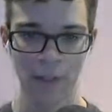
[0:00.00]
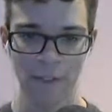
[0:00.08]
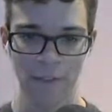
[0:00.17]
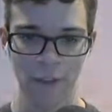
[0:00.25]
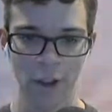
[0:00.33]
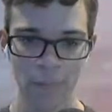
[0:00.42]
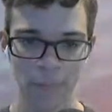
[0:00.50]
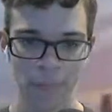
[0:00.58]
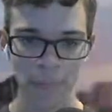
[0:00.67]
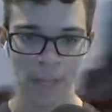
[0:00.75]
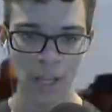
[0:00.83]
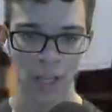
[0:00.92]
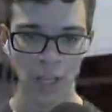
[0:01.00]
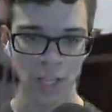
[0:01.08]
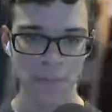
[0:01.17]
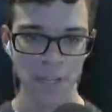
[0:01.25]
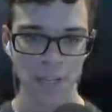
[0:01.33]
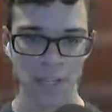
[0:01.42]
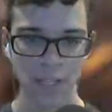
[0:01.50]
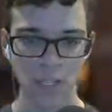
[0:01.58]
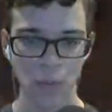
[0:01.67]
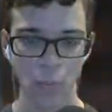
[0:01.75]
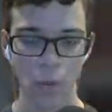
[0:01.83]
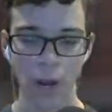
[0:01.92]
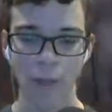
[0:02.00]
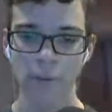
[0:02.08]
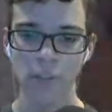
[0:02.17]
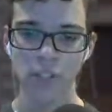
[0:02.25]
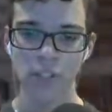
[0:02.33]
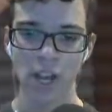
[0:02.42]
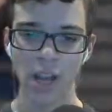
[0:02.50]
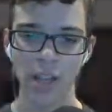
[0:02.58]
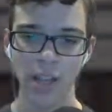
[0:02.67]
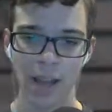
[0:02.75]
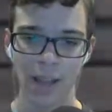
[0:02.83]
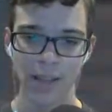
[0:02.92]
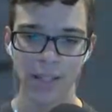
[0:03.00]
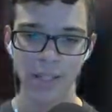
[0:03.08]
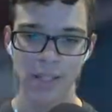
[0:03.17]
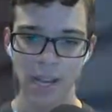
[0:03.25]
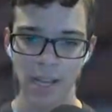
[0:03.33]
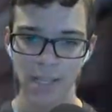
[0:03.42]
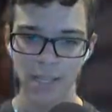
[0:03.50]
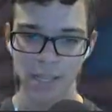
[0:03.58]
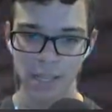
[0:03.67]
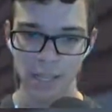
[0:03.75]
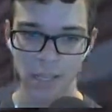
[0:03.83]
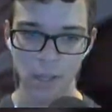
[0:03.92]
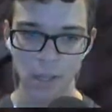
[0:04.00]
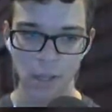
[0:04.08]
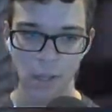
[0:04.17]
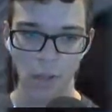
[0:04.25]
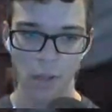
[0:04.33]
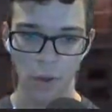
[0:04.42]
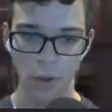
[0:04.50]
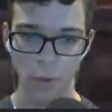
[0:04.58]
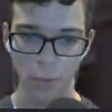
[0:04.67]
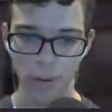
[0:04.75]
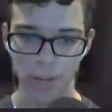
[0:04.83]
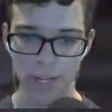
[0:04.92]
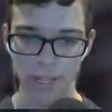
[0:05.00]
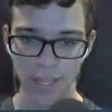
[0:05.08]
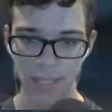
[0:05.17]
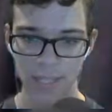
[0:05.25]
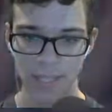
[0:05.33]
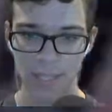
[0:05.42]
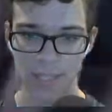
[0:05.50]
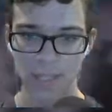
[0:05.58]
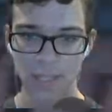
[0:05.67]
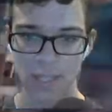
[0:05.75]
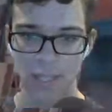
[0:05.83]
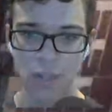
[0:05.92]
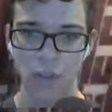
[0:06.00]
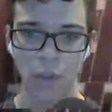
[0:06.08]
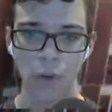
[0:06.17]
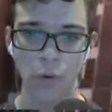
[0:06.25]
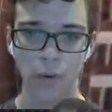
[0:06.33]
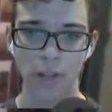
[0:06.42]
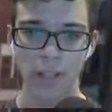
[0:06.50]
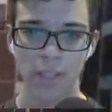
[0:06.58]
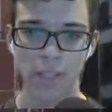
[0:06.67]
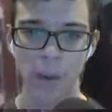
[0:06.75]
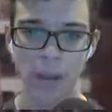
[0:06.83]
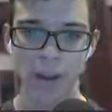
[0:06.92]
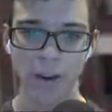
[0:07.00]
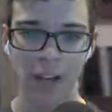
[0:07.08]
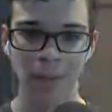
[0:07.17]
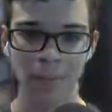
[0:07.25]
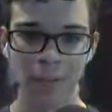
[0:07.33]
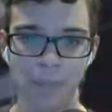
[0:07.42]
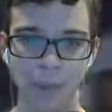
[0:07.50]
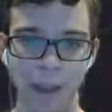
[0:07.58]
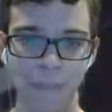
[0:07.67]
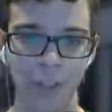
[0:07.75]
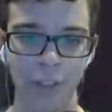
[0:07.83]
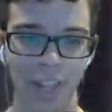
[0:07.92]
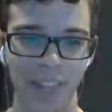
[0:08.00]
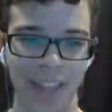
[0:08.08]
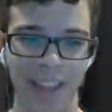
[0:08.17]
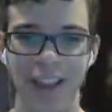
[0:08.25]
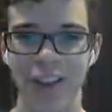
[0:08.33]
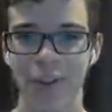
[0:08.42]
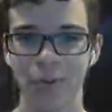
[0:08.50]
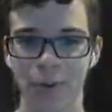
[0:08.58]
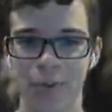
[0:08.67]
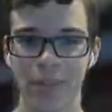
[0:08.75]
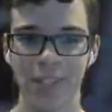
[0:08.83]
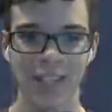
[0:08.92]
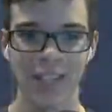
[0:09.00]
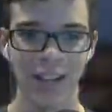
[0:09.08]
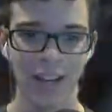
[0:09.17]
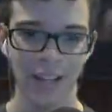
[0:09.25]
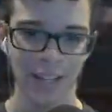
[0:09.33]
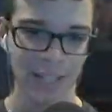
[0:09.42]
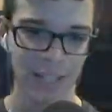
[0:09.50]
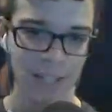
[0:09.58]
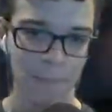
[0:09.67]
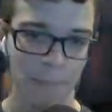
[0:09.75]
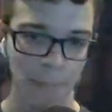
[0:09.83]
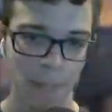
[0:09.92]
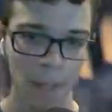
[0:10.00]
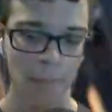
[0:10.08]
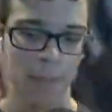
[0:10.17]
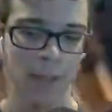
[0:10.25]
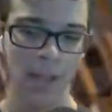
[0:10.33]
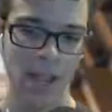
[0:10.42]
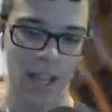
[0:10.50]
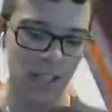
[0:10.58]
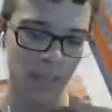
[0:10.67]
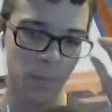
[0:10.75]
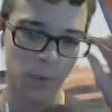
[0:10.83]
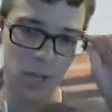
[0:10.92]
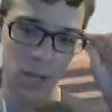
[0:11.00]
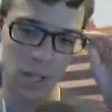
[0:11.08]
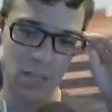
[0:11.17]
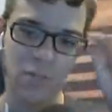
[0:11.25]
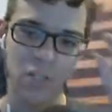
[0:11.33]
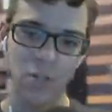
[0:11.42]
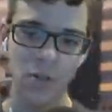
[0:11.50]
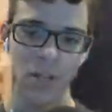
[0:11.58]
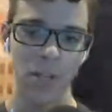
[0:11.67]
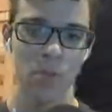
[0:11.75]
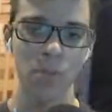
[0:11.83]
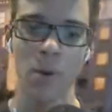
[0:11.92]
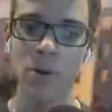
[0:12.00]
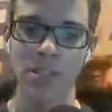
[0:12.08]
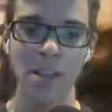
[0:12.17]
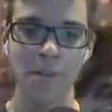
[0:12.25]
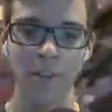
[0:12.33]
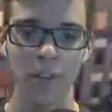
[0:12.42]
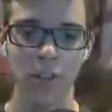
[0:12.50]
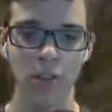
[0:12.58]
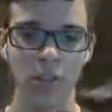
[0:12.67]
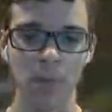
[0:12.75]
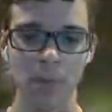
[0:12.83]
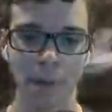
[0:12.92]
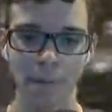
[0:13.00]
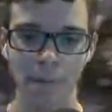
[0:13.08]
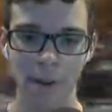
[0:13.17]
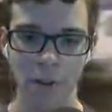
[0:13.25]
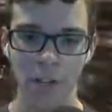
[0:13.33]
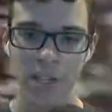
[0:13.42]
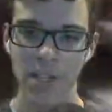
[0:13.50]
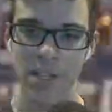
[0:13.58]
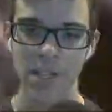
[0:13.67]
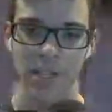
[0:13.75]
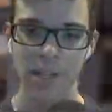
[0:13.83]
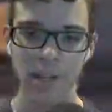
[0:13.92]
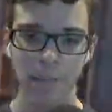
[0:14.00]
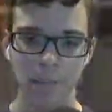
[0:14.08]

favorite is because when I first saw it, I did not see the green lenses, the green spider emblem. I feel like that kind of ruins it, honestly. But yeah, it's a pretty awesome suit. It most definitely used to be my favorite easily.